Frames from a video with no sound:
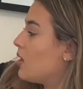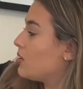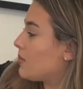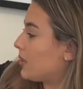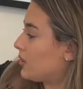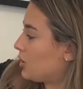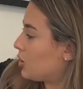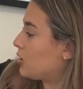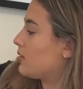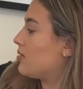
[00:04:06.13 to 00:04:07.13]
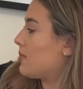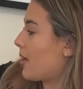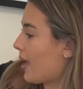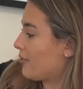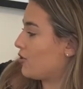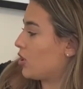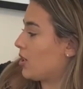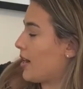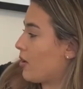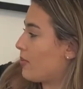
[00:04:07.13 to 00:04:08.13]
to my conditioners to my
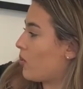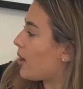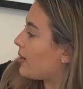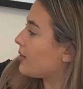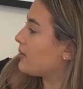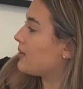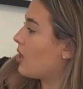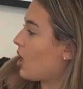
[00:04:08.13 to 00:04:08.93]
after hair products.